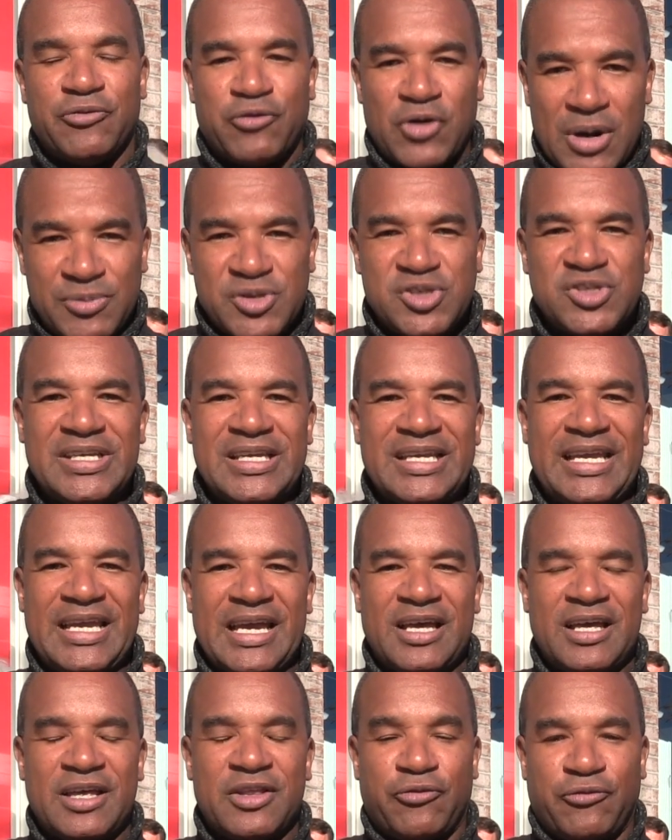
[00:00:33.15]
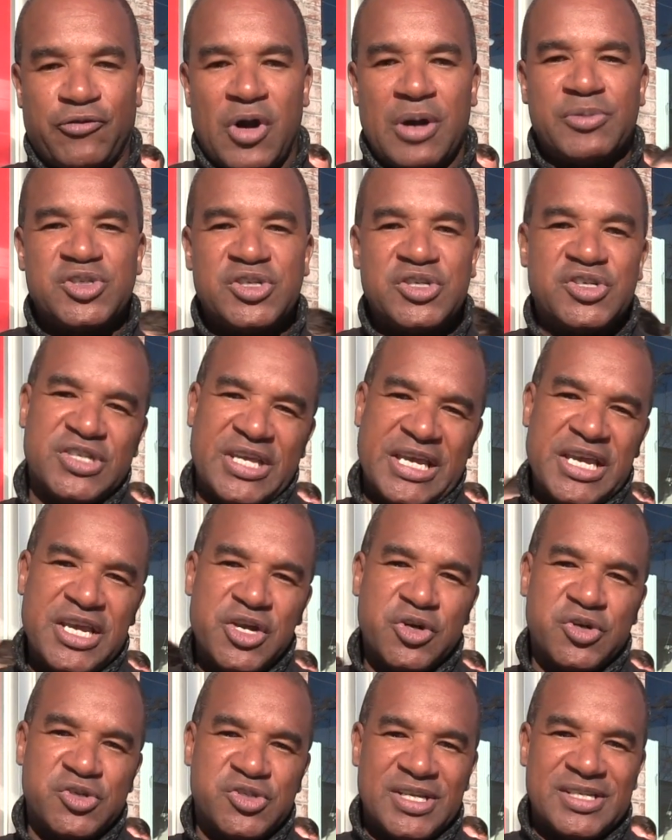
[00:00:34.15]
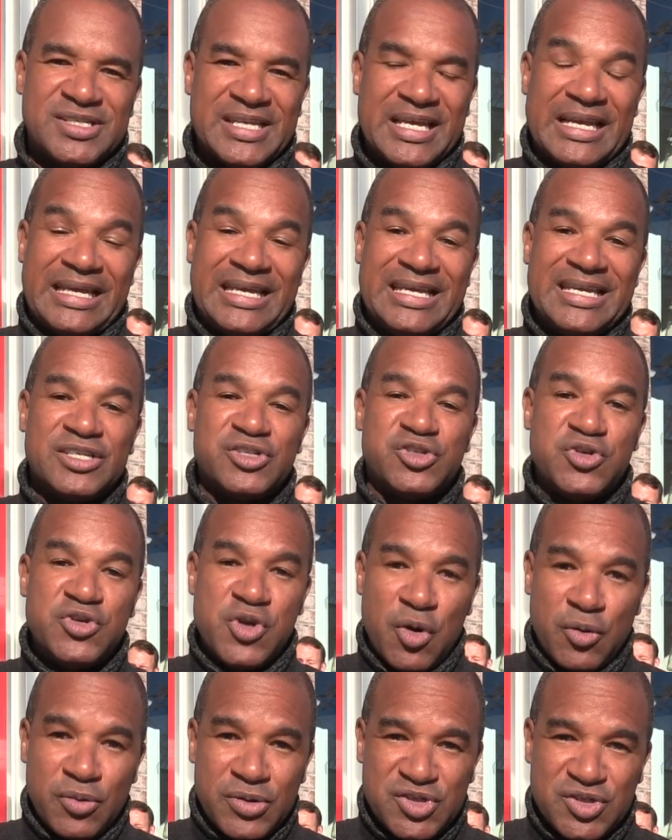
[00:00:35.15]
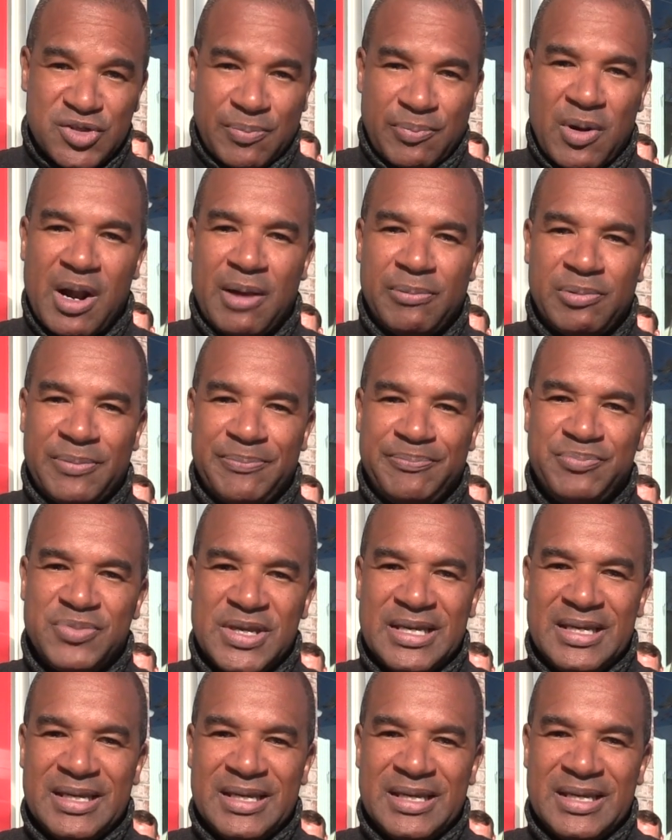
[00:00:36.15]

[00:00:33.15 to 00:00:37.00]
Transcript: the pharmacy, uh, the pharmacist here says that he has noticed the problem